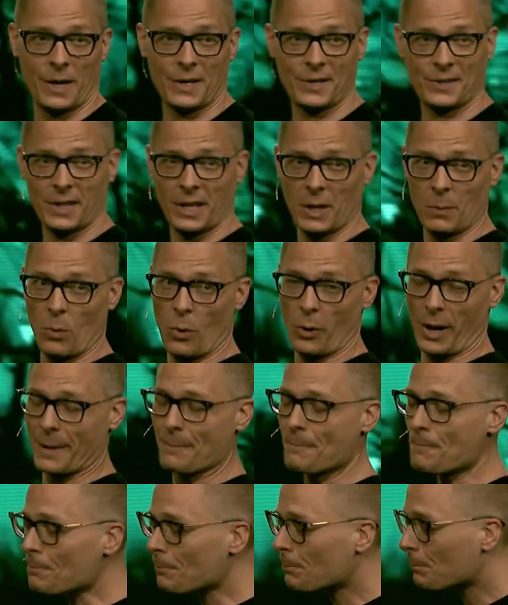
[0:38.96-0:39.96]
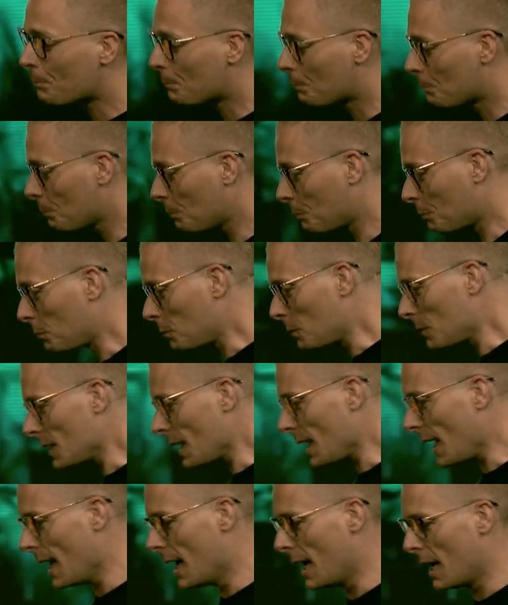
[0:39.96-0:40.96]
to start a morning.
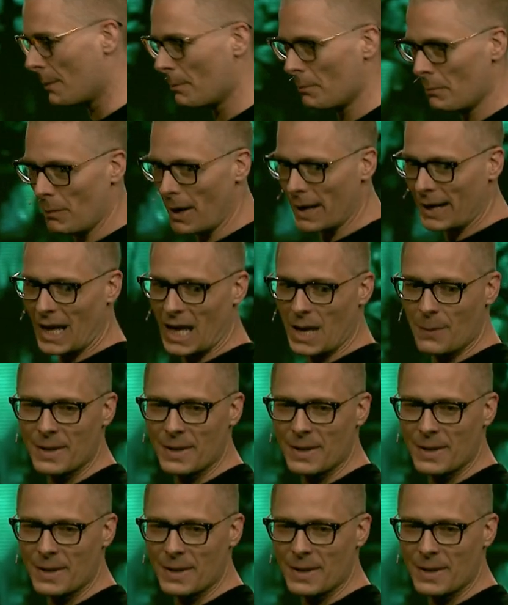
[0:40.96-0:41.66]
Um, my name